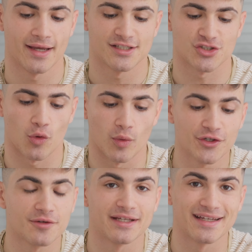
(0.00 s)
So when
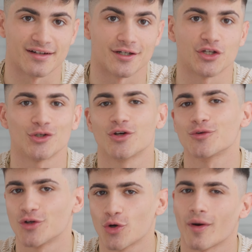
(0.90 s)
you're a beginner, you
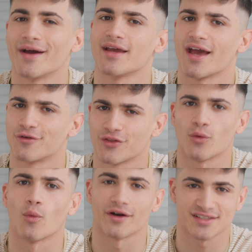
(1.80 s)
don't know why
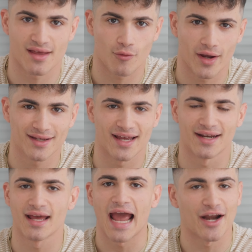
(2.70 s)
everything works that way,
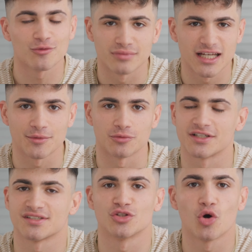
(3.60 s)
and I don't blame you
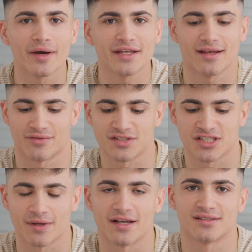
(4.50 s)
because nobody in this
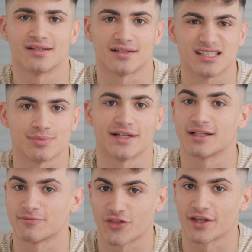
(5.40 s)
space is
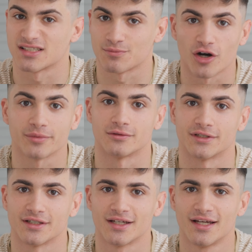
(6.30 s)
explaining things
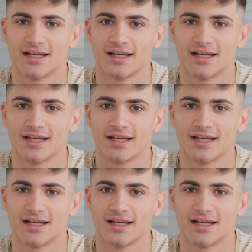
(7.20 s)
properly.